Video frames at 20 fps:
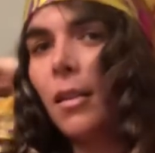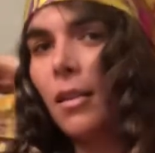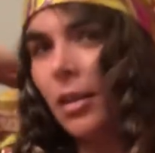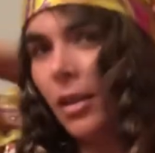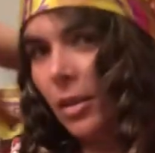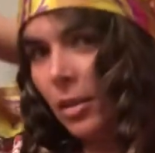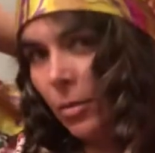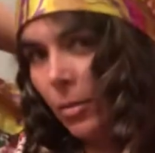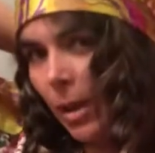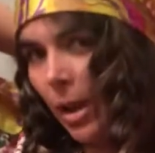
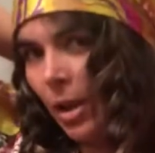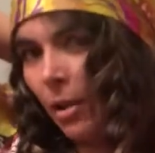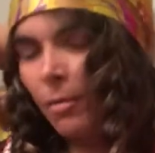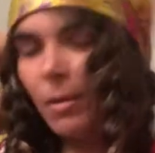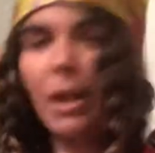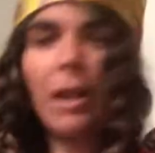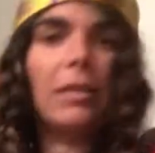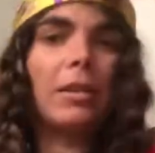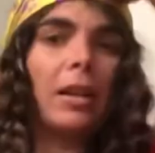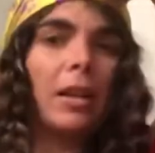this way
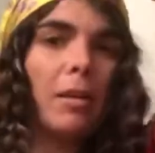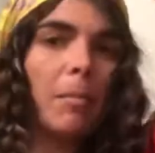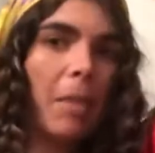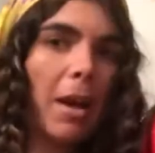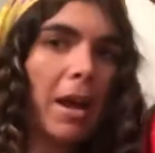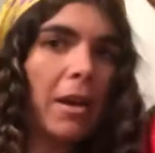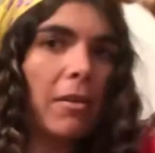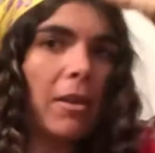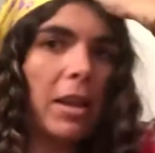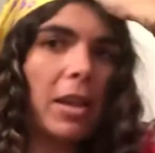around like a
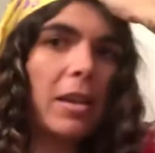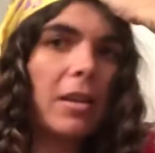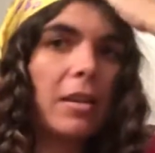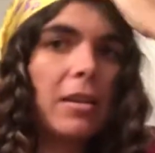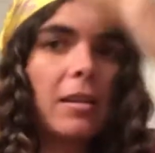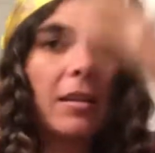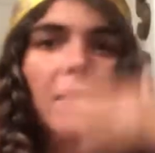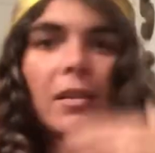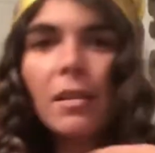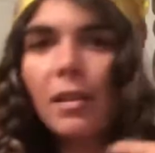pirate
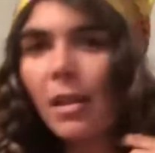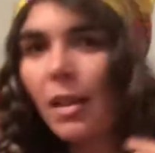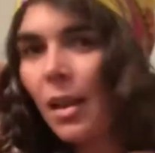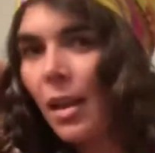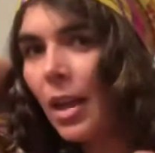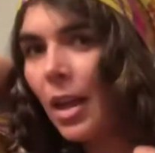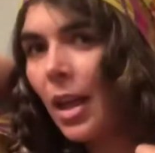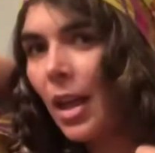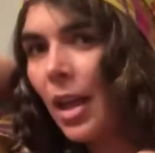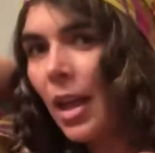
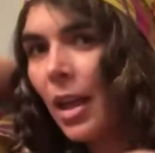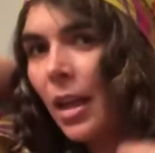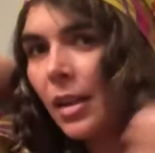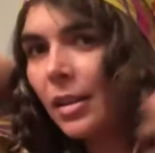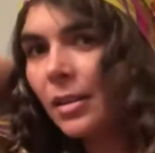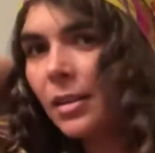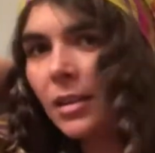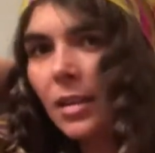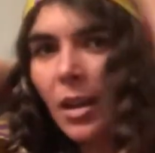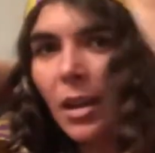and